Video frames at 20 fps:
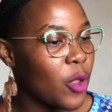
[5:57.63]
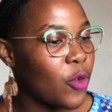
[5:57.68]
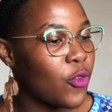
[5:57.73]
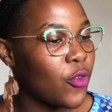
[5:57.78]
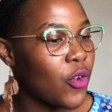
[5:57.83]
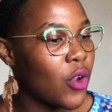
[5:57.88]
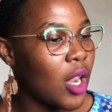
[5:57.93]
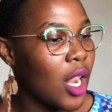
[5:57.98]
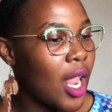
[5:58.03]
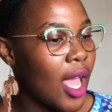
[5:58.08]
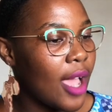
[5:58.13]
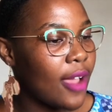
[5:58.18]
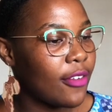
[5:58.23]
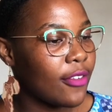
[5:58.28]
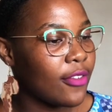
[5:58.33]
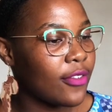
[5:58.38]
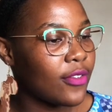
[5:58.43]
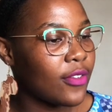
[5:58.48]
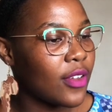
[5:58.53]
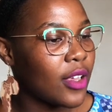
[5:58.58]
for love,
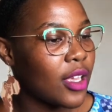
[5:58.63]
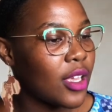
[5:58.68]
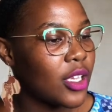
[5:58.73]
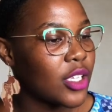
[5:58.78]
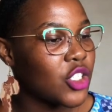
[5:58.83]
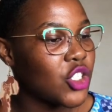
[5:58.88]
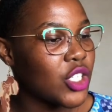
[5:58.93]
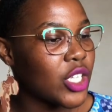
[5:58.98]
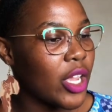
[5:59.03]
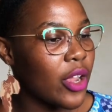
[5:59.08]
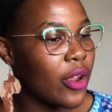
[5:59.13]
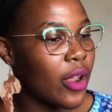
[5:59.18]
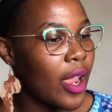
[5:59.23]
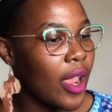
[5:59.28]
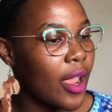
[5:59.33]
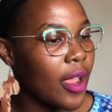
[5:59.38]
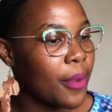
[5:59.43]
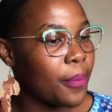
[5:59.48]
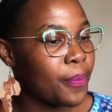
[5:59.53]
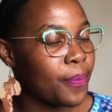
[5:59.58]

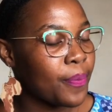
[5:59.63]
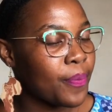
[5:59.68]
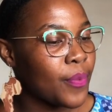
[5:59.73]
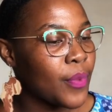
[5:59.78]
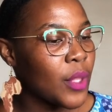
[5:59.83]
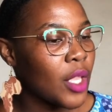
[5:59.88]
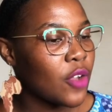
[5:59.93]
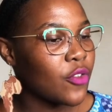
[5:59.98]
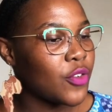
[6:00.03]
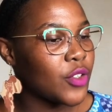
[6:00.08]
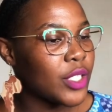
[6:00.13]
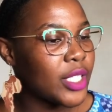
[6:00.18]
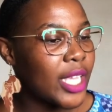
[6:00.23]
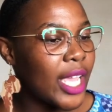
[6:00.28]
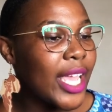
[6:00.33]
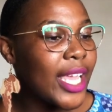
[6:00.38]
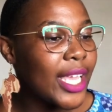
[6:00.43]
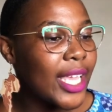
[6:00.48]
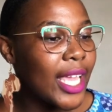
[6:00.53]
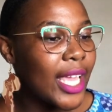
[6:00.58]
sharing, for
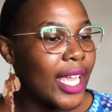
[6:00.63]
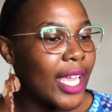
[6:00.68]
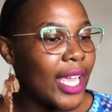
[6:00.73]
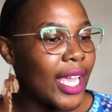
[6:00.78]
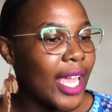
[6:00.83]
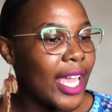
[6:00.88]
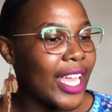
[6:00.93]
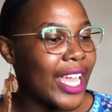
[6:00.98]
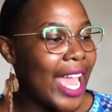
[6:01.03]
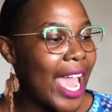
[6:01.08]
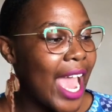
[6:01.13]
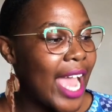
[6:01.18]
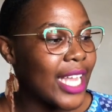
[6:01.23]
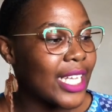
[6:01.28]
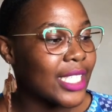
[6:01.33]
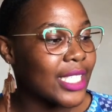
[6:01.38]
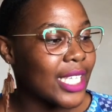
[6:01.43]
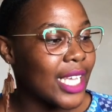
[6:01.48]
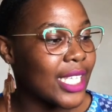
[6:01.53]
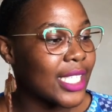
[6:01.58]
taking a
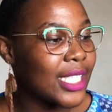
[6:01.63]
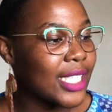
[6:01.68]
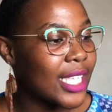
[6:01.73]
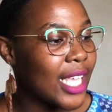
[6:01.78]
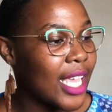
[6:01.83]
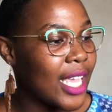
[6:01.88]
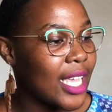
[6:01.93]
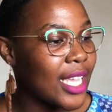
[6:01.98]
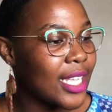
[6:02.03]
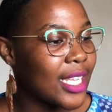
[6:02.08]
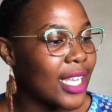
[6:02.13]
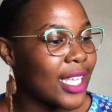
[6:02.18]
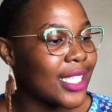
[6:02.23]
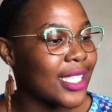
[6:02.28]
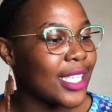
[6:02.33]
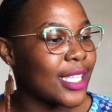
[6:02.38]
hand and saying let's